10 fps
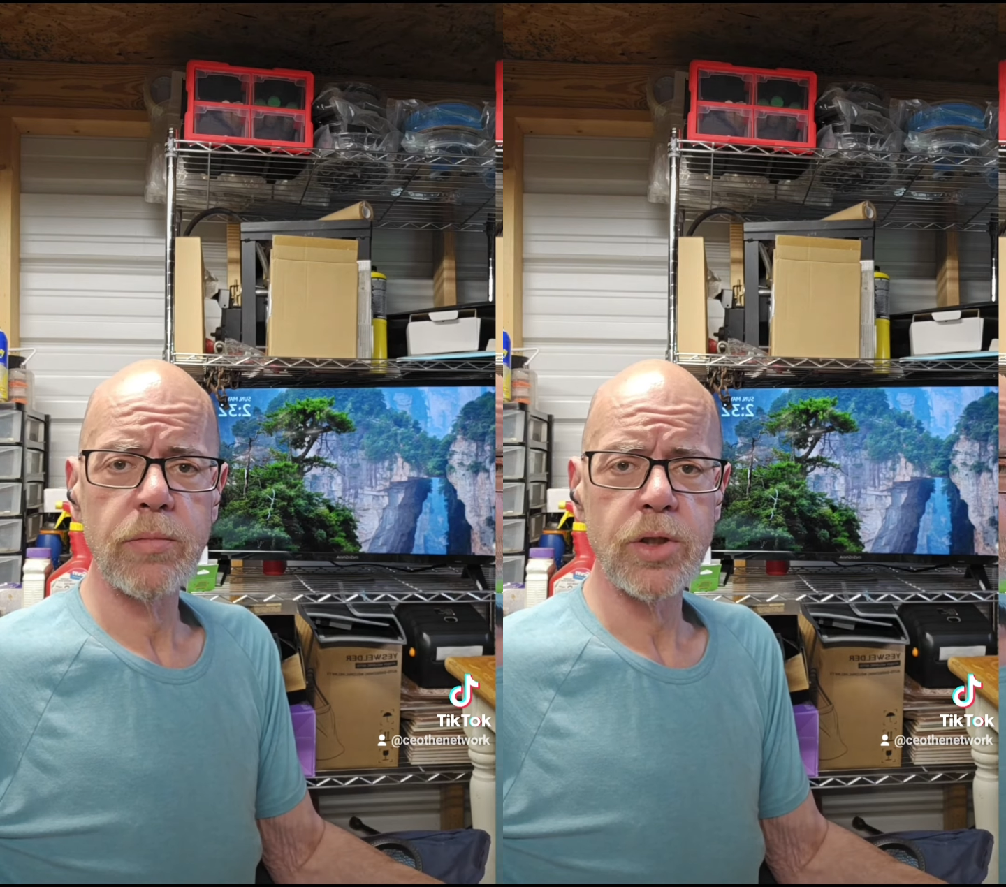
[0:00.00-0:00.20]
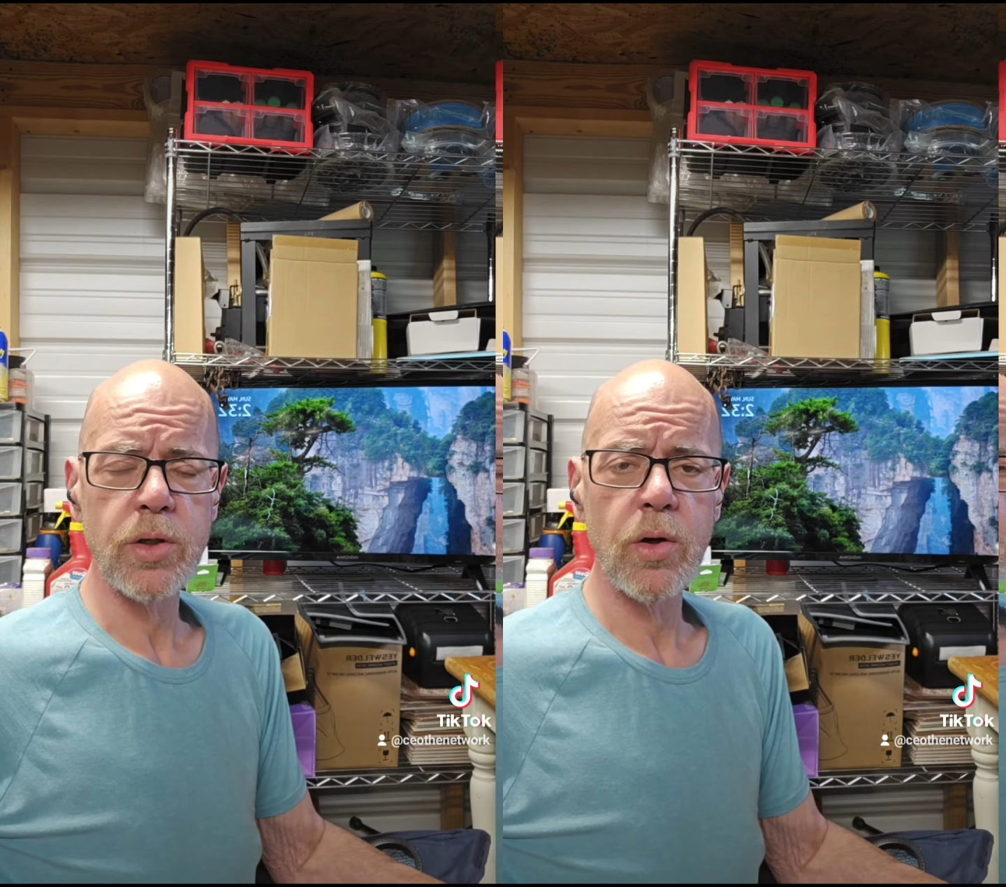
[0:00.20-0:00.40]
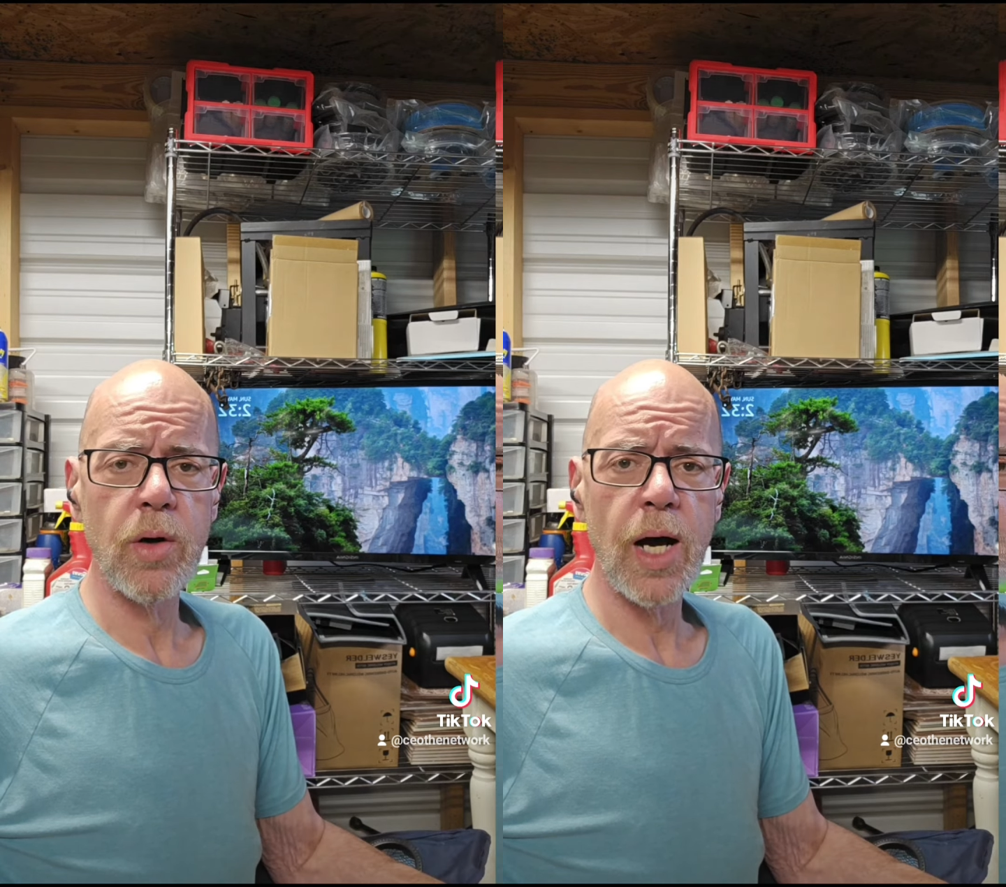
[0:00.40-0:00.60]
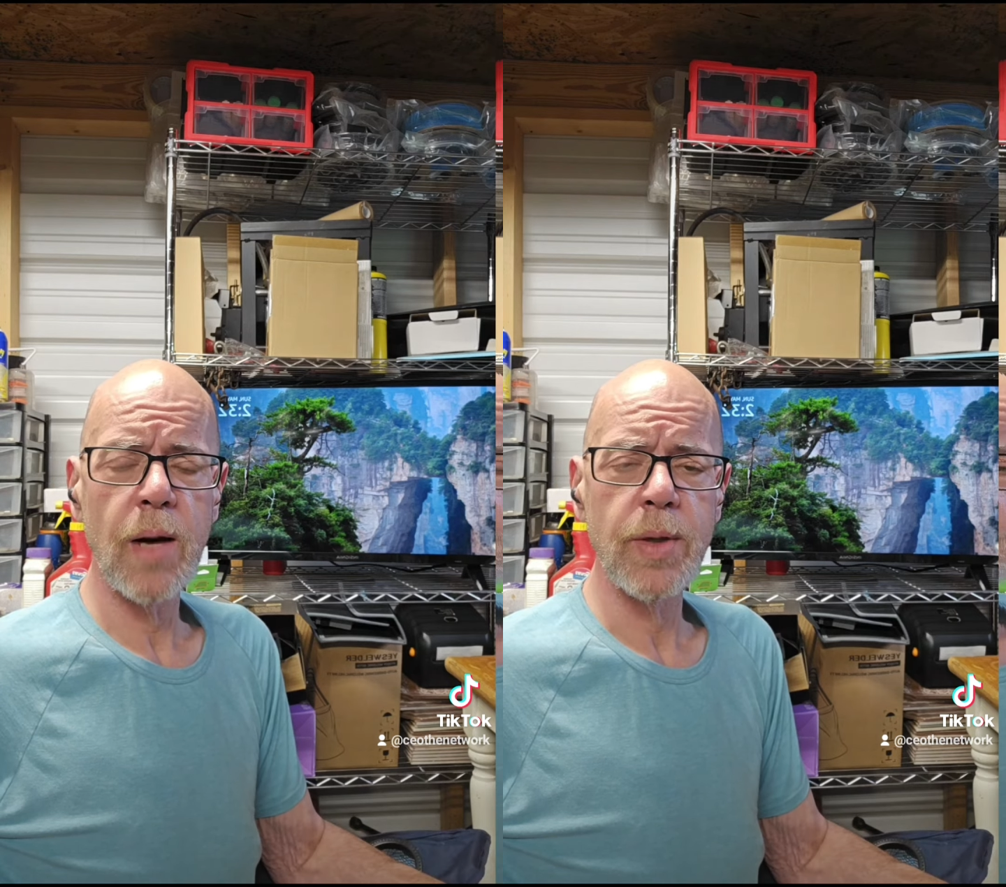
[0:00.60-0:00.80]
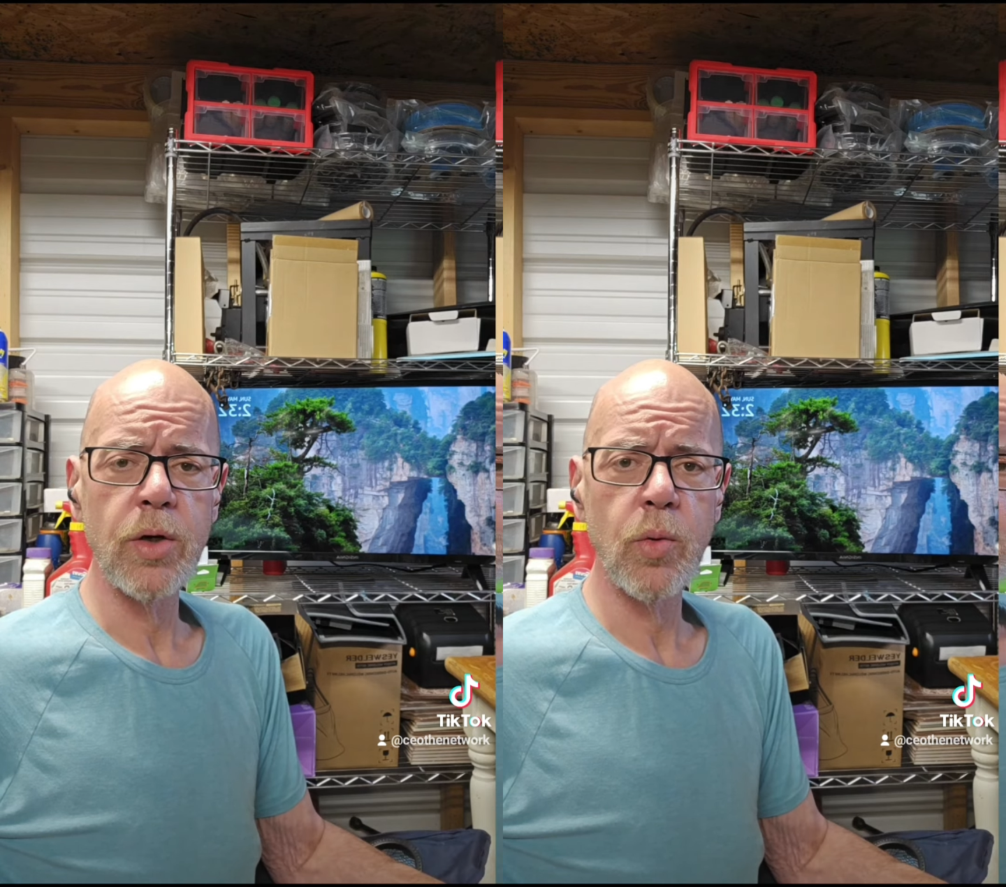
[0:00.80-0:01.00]
just a little
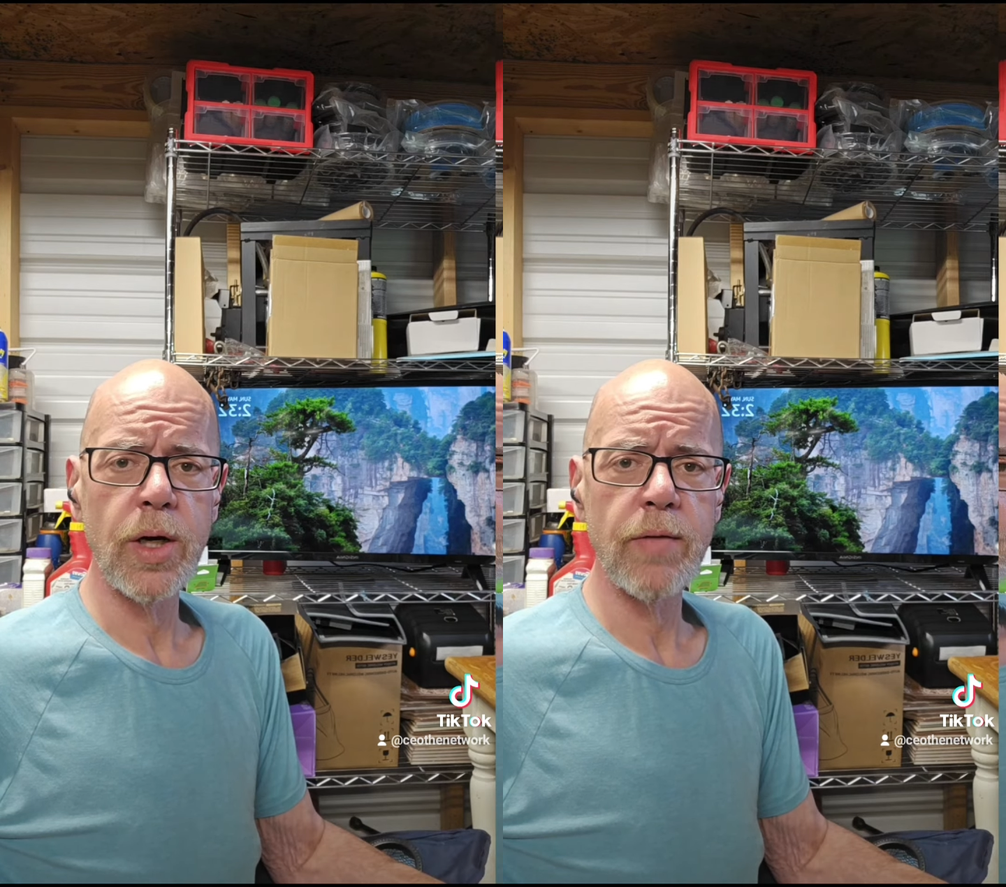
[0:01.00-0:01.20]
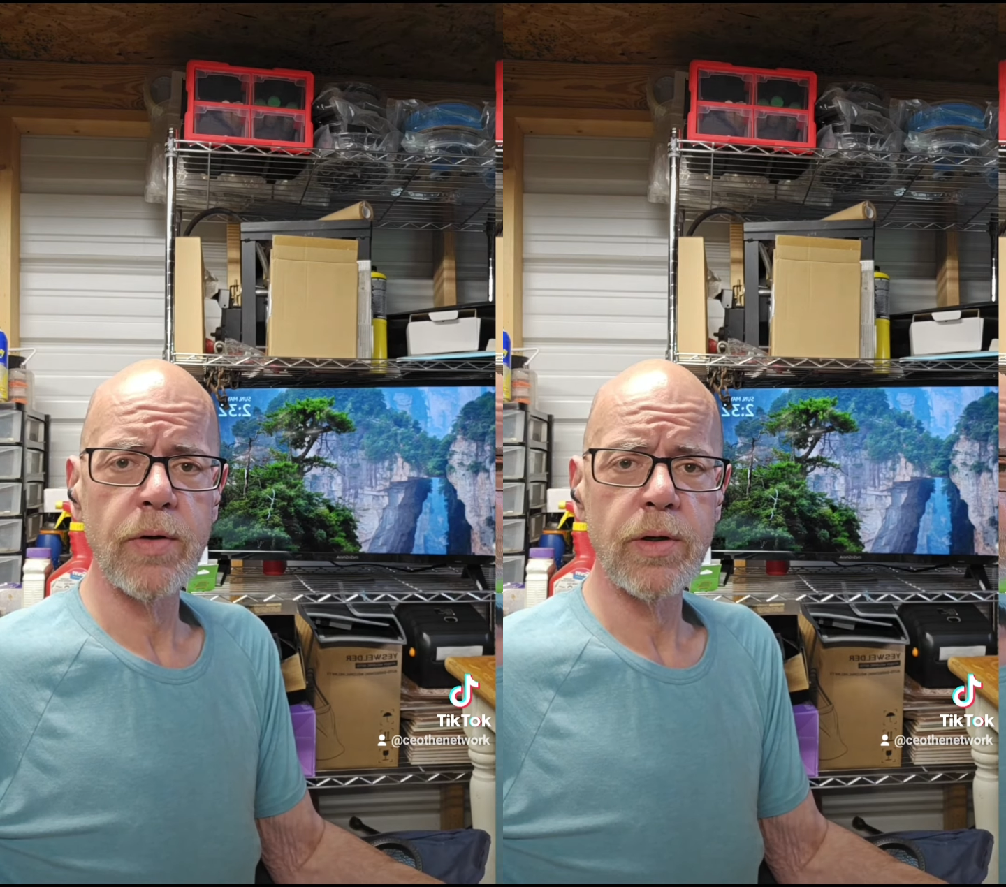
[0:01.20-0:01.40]
hobby or whatever.